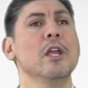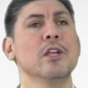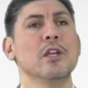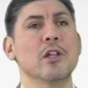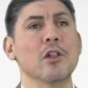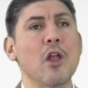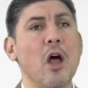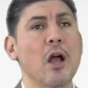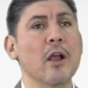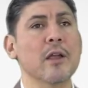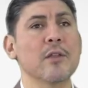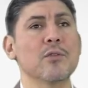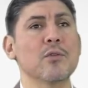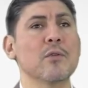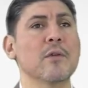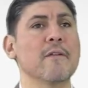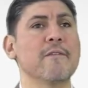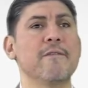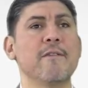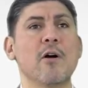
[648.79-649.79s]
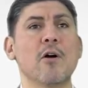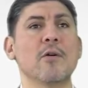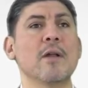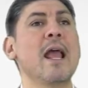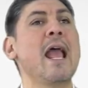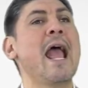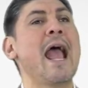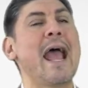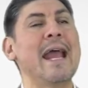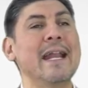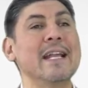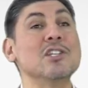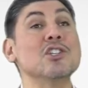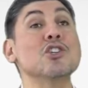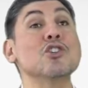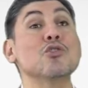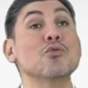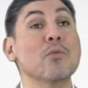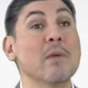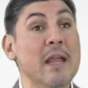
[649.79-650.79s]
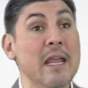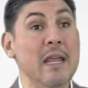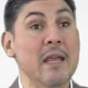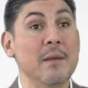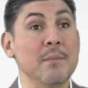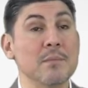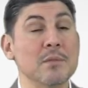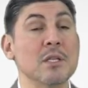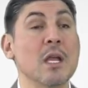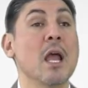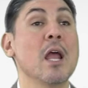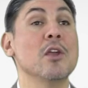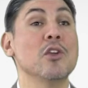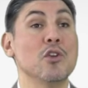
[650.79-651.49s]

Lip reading: You log in through your phone and it streams